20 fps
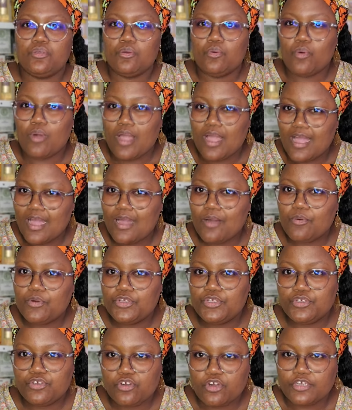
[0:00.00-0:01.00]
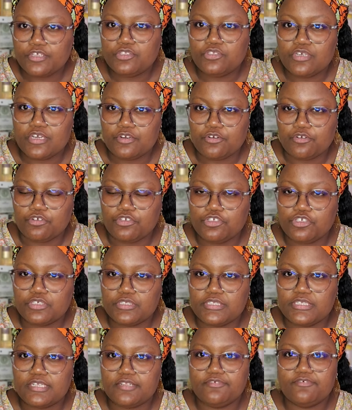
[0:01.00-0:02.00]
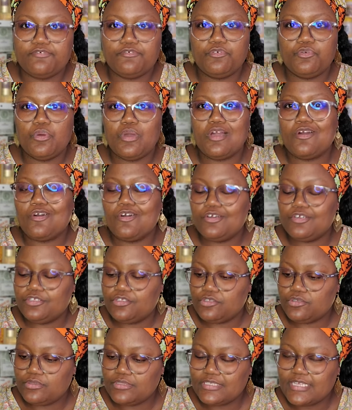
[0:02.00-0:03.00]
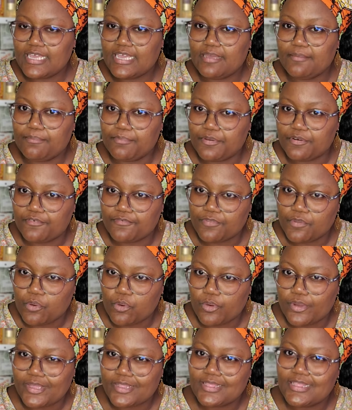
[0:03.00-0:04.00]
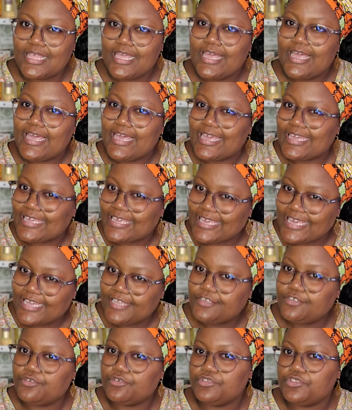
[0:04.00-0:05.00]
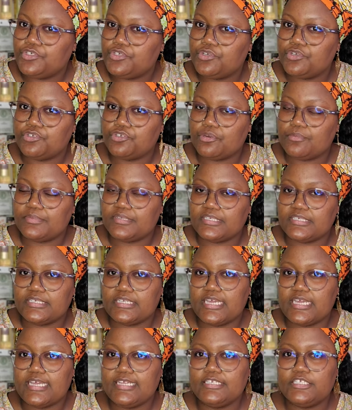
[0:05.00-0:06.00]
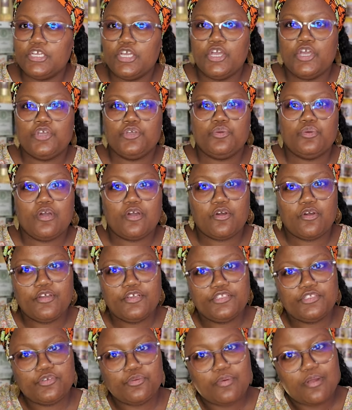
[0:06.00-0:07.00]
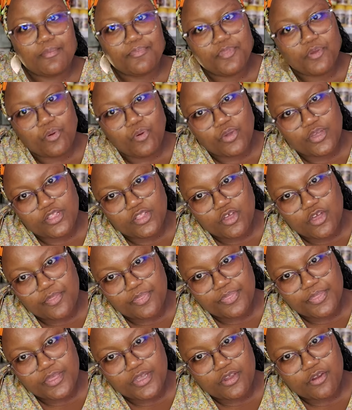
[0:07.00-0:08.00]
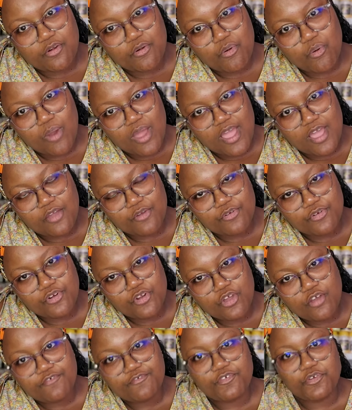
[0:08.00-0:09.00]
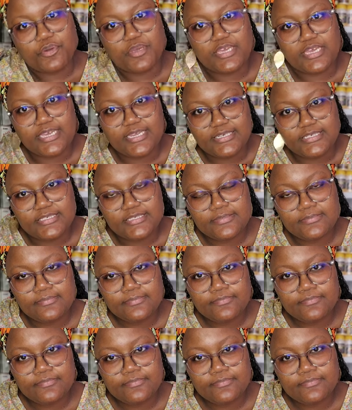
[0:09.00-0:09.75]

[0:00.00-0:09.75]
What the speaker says: How are you going to anoint yourself? You are going to take a bit of the oil, again using your dominant hand. You are going to rub the oil on the crown of your head.